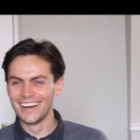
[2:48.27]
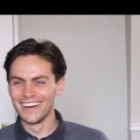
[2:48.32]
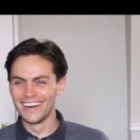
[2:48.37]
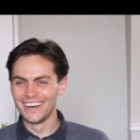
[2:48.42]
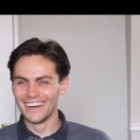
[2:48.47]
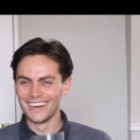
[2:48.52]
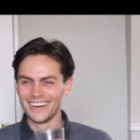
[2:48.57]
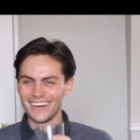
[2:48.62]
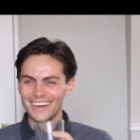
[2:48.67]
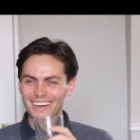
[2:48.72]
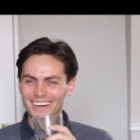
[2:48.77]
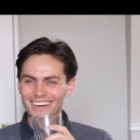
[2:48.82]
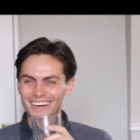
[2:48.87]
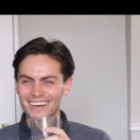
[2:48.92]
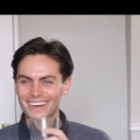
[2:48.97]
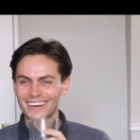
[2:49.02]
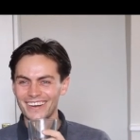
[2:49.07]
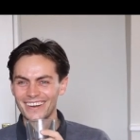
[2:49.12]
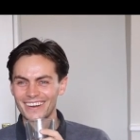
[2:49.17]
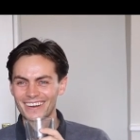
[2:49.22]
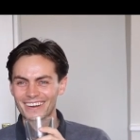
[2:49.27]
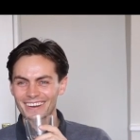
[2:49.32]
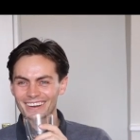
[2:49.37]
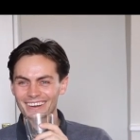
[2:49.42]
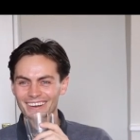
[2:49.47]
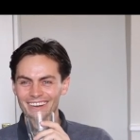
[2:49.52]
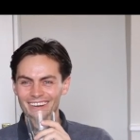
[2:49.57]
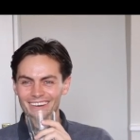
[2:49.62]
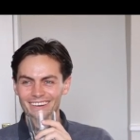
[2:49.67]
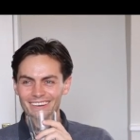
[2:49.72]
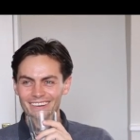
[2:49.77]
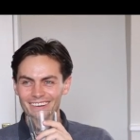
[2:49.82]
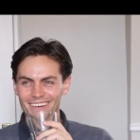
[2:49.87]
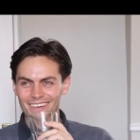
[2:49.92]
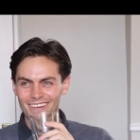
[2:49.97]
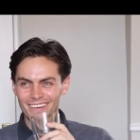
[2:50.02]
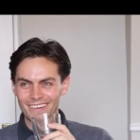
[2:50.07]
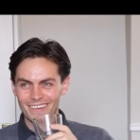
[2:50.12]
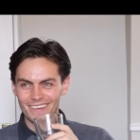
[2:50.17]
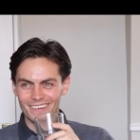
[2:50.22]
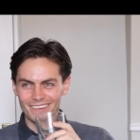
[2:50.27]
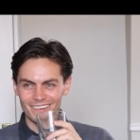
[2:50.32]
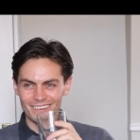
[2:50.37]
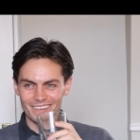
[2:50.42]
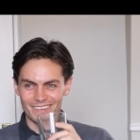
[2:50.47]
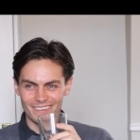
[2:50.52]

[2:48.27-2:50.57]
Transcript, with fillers: Well, I'm impressed any road. Well,